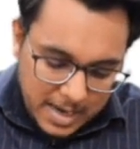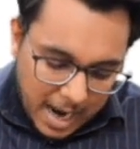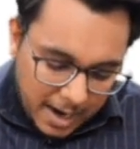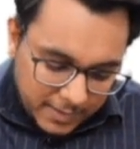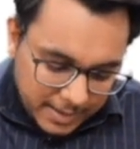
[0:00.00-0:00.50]

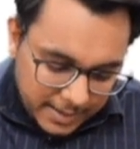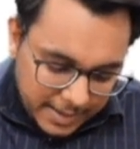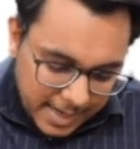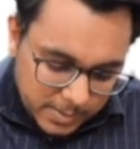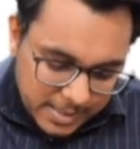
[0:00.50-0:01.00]
After that, it
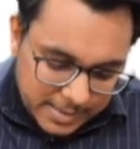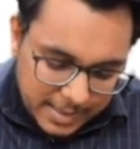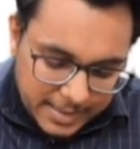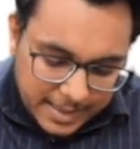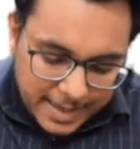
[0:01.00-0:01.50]
has been said
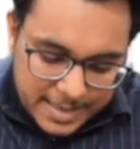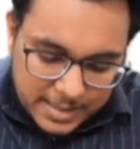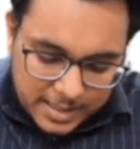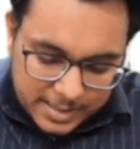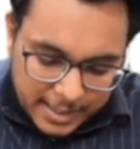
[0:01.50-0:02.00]
that guys,
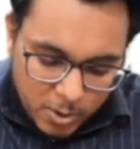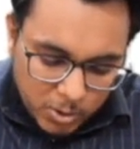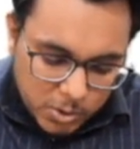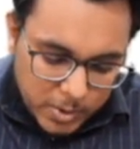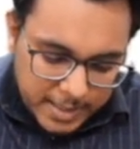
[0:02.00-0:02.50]
the city
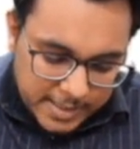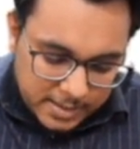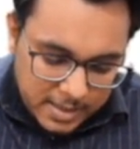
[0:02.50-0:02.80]
also needs